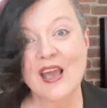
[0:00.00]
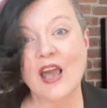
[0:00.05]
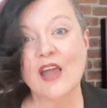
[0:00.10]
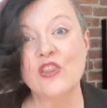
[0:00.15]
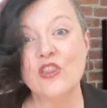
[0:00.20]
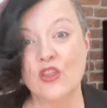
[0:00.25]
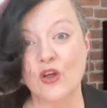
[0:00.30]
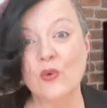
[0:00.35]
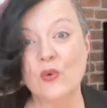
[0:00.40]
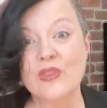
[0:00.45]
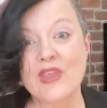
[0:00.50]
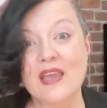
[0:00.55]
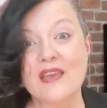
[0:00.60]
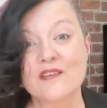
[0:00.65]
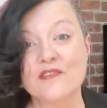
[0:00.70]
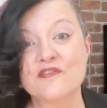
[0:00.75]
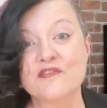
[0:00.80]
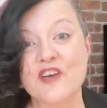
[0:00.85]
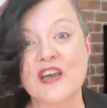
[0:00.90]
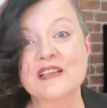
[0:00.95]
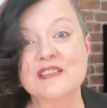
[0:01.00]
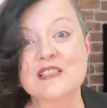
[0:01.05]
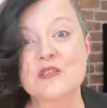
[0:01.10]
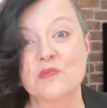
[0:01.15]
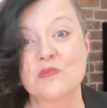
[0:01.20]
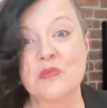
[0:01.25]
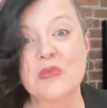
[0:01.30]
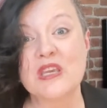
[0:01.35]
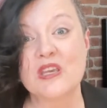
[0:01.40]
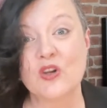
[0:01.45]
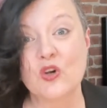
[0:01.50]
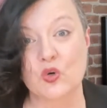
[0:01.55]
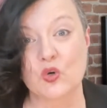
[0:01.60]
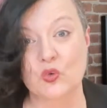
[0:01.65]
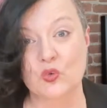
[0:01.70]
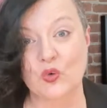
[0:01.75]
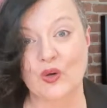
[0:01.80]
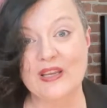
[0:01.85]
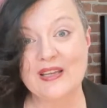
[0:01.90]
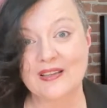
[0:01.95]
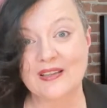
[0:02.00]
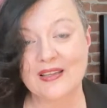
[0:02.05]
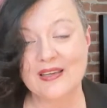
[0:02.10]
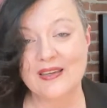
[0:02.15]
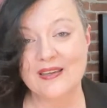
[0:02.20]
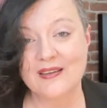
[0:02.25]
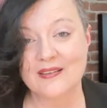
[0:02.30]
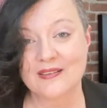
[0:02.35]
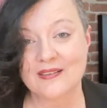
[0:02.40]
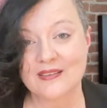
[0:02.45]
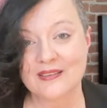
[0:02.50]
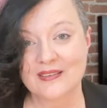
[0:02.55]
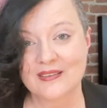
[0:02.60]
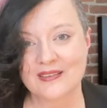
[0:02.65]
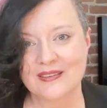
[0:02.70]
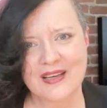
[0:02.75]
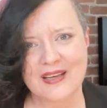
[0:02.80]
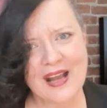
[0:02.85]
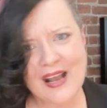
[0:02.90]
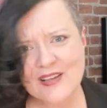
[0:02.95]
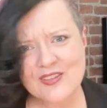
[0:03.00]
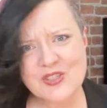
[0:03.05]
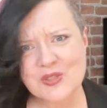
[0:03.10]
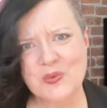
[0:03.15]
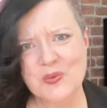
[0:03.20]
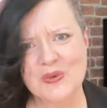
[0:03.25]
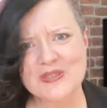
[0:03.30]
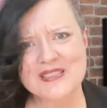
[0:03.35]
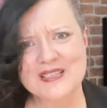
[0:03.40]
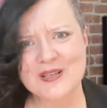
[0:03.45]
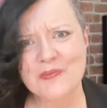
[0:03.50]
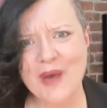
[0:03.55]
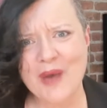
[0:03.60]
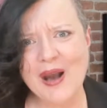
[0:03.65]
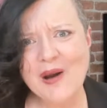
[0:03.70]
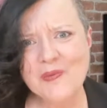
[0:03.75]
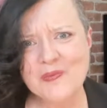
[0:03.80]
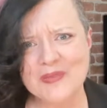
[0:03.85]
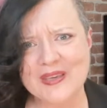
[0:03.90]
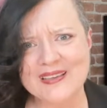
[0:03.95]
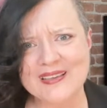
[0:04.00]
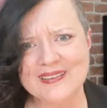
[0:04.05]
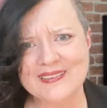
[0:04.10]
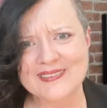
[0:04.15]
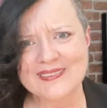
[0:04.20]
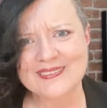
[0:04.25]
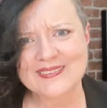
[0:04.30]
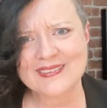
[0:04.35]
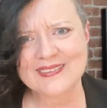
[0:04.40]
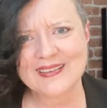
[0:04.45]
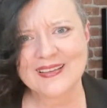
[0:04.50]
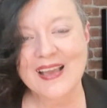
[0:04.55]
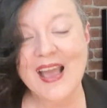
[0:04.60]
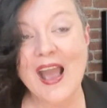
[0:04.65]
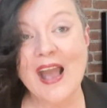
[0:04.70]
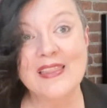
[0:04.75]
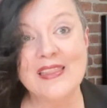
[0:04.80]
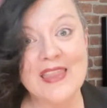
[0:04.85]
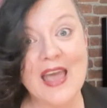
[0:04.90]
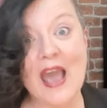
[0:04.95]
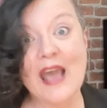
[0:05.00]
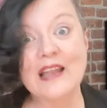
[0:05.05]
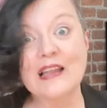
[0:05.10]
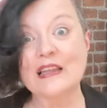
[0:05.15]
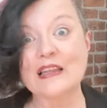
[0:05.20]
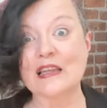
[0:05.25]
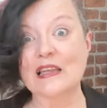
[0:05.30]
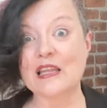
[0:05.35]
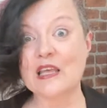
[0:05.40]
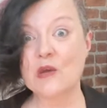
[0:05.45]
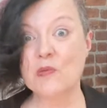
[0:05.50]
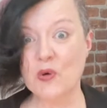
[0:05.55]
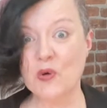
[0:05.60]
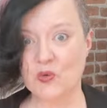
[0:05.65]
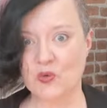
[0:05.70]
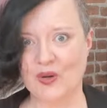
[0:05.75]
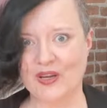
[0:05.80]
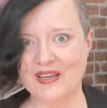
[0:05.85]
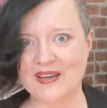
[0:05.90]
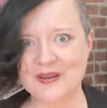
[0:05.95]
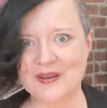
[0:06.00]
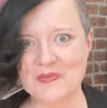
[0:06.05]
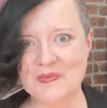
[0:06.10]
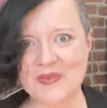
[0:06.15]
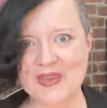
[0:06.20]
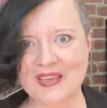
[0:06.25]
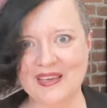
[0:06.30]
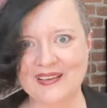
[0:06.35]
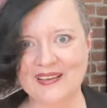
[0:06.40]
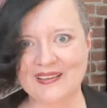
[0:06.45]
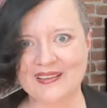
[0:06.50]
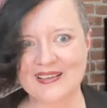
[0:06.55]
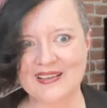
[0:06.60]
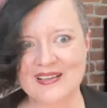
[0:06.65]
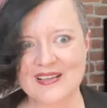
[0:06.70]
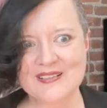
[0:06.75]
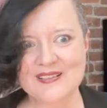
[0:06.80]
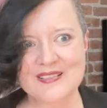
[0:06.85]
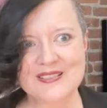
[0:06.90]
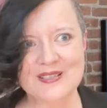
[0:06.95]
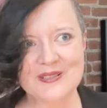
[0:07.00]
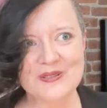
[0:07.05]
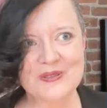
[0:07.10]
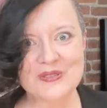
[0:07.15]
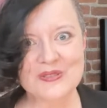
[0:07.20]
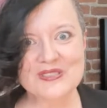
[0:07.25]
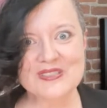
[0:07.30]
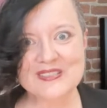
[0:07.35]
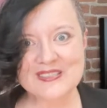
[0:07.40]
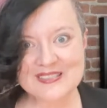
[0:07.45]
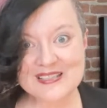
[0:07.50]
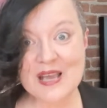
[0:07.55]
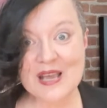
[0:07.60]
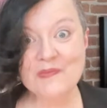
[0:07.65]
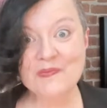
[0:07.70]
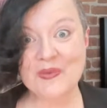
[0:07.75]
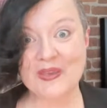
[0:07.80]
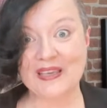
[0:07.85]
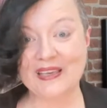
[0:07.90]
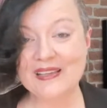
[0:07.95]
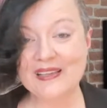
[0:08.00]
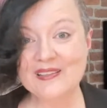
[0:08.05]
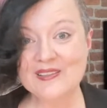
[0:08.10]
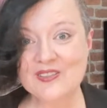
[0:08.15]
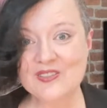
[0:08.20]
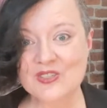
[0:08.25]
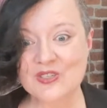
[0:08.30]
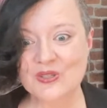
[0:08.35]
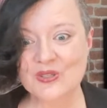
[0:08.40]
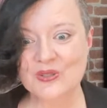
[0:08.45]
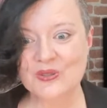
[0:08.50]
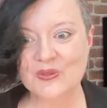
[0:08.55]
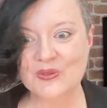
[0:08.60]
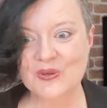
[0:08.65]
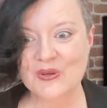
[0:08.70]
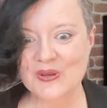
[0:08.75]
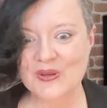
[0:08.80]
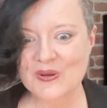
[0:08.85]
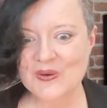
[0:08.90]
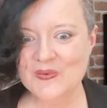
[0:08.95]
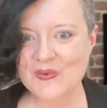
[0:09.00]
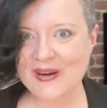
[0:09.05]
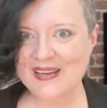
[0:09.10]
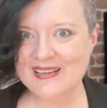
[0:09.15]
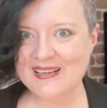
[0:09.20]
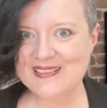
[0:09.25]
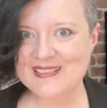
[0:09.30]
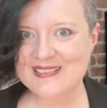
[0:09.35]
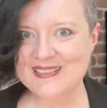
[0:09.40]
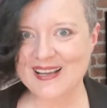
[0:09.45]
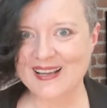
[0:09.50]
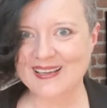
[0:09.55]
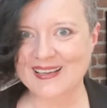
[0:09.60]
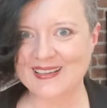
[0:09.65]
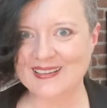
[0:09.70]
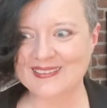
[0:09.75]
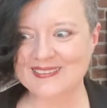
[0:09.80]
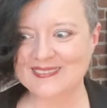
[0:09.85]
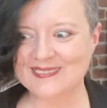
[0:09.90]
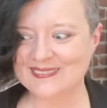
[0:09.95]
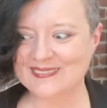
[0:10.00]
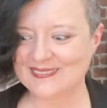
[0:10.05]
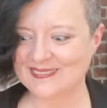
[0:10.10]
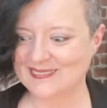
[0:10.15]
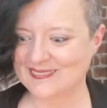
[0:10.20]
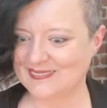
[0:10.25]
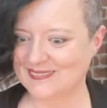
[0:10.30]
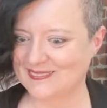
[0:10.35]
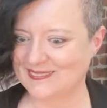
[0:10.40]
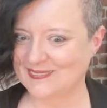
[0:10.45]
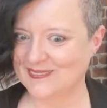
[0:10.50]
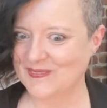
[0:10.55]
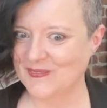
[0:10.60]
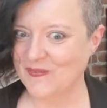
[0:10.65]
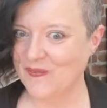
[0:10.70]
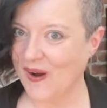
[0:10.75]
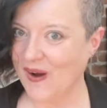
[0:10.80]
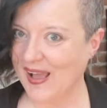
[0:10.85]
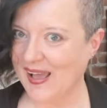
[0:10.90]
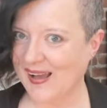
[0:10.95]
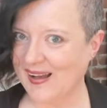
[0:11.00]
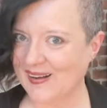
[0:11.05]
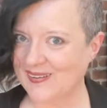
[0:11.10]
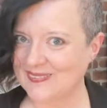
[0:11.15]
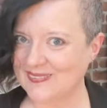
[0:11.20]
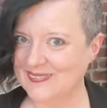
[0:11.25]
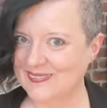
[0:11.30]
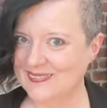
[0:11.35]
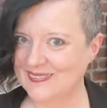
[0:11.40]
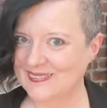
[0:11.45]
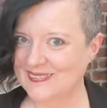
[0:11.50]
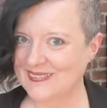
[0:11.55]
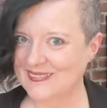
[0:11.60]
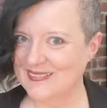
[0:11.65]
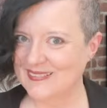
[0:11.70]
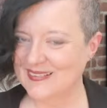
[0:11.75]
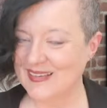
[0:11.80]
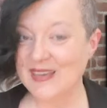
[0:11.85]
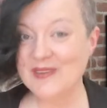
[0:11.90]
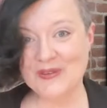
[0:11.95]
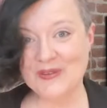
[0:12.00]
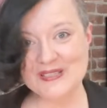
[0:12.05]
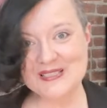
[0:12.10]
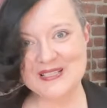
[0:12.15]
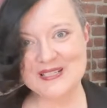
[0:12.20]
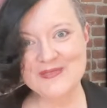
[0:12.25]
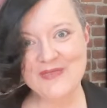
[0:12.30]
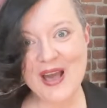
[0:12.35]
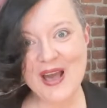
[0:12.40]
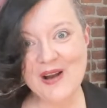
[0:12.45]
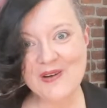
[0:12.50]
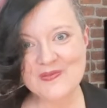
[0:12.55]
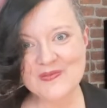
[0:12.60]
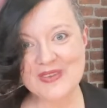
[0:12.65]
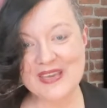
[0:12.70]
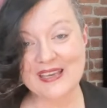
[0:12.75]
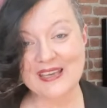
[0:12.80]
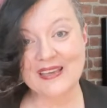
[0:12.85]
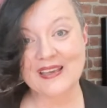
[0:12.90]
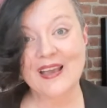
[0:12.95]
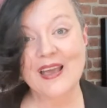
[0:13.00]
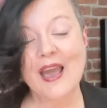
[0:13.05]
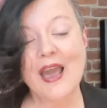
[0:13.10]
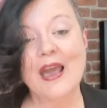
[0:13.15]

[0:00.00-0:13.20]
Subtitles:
And though they affected me greatly, it actually wasn't about me. And that liberated me to step into, wait a second, wow, it wasn't about me.